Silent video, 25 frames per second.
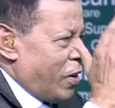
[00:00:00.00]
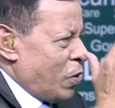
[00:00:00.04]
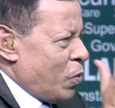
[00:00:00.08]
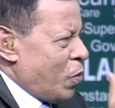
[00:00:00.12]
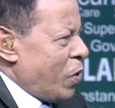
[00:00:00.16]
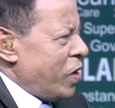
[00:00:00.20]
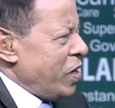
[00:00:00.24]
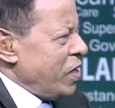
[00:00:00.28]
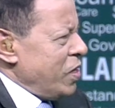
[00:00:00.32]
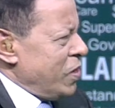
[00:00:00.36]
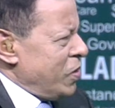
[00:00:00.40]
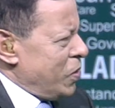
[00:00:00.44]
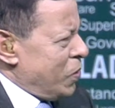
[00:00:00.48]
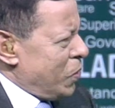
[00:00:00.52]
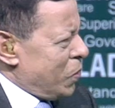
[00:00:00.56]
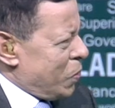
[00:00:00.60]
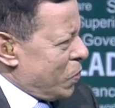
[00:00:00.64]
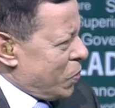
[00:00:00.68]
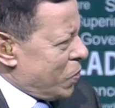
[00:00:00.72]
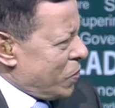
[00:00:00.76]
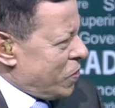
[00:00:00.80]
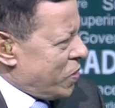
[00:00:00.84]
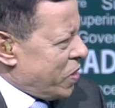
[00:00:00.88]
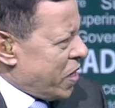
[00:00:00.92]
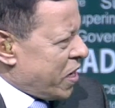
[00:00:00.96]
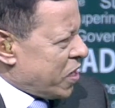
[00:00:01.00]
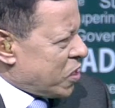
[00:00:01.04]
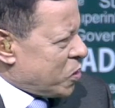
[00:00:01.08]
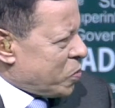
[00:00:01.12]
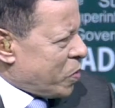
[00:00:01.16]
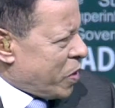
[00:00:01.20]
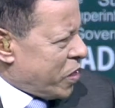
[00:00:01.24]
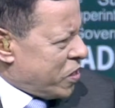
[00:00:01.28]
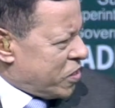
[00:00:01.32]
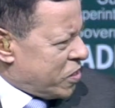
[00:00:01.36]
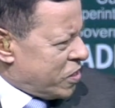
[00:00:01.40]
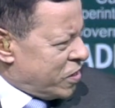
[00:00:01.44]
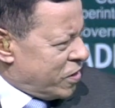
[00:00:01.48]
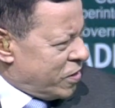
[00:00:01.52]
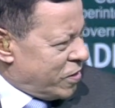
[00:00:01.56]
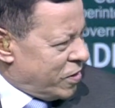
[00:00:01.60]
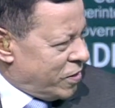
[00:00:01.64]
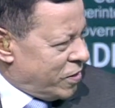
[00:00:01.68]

What is your expression?